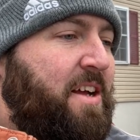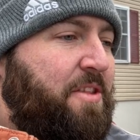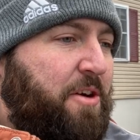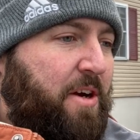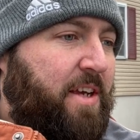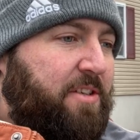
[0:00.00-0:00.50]

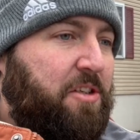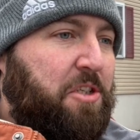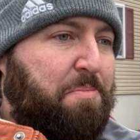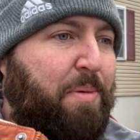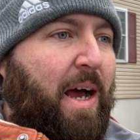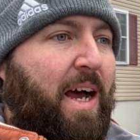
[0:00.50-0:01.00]
There is a
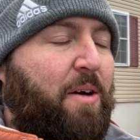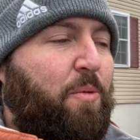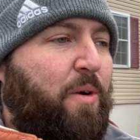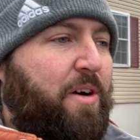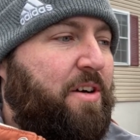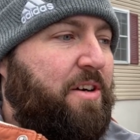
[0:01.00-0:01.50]
spot
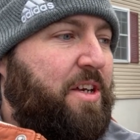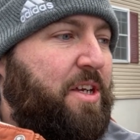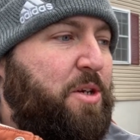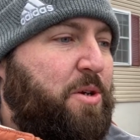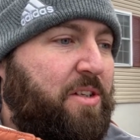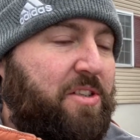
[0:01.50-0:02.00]
where
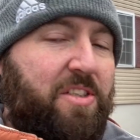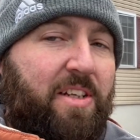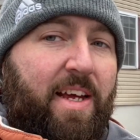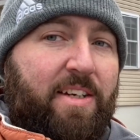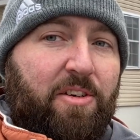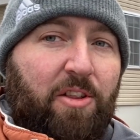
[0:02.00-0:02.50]
you can
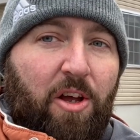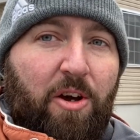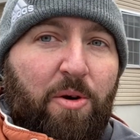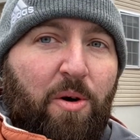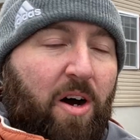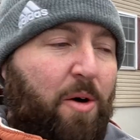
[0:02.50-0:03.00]
select
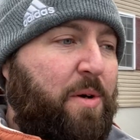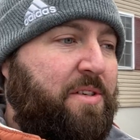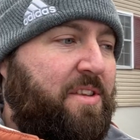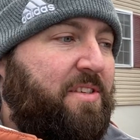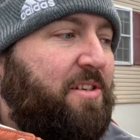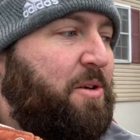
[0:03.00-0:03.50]
low always
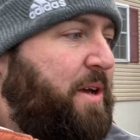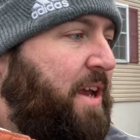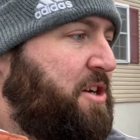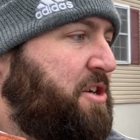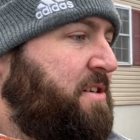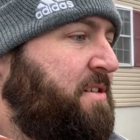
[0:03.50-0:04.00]
at this
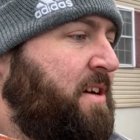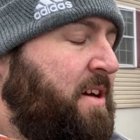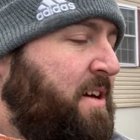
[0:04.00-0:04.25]
location,